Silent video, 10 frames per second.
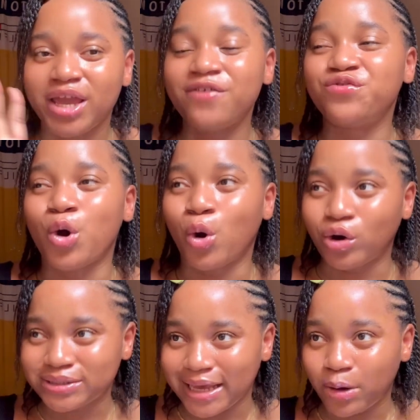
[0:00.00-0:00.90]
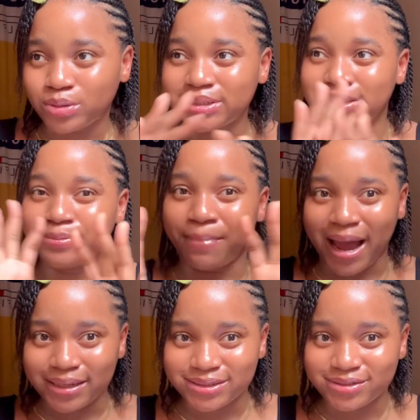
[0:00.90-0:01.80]
If your gut health is
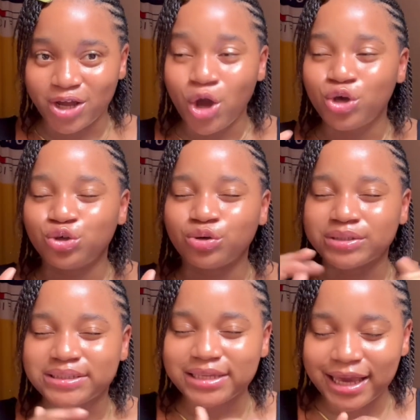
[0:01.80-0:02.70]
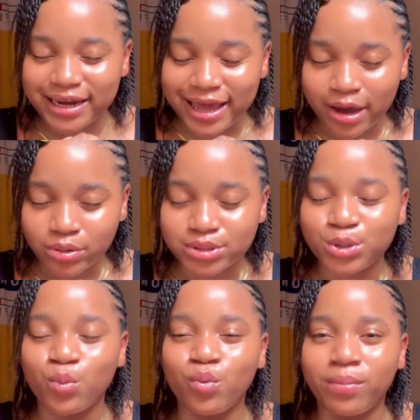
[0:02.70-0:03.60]
bad, your skin
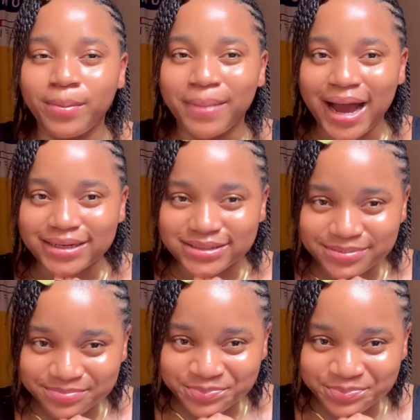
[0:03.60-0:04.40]
health will be bad.